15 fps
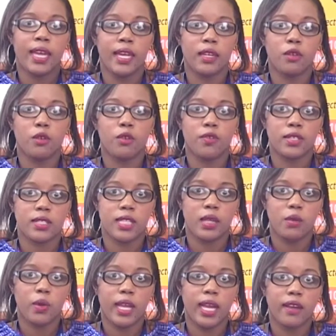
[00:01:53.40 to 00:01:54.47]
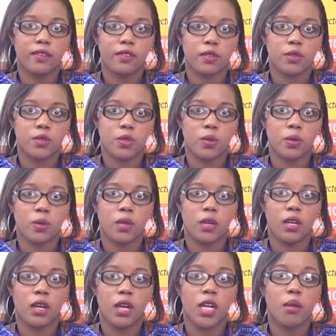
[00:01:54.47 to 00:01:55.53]
And obviously, we have also
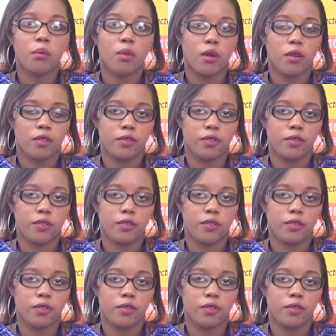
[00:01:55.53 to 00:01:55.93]
a number